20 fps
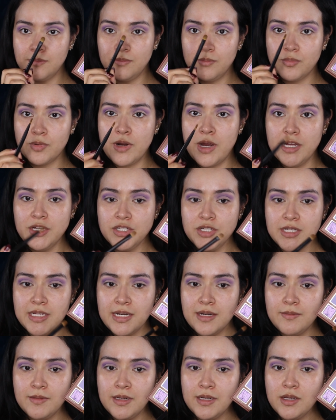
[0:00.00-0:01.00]
brush
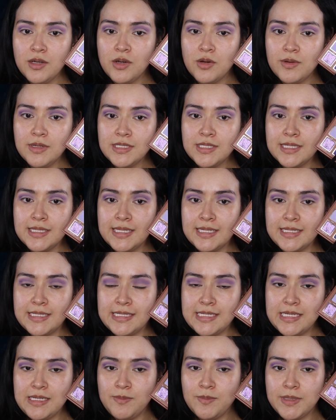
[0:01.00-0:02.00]
and I'm going to go into the
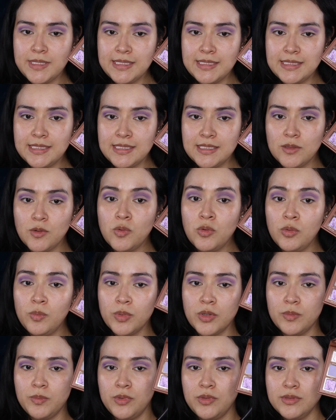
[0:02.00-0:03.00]
deepest cool
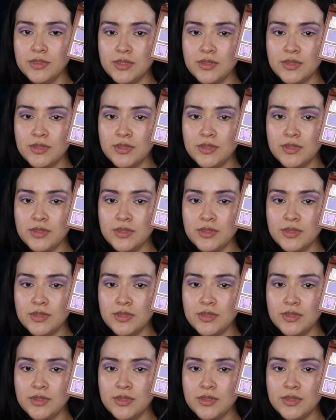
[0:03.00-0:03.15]
purple.